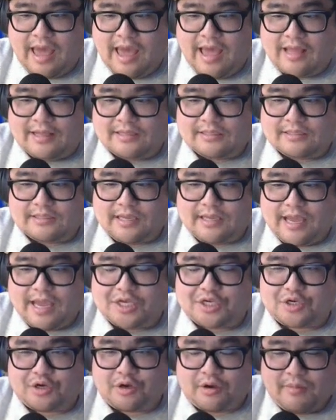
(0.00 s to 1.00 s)
and a
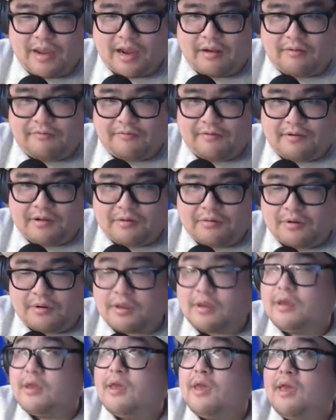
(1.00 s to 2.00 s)
Shure microphone,
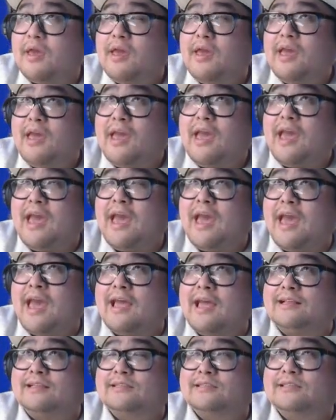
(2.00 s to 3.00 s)

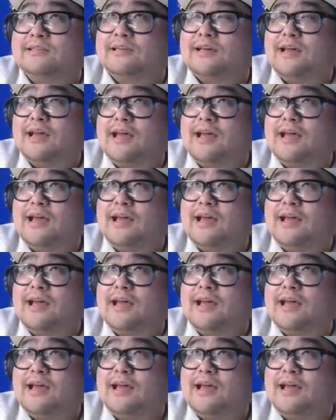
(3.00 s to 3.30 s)
and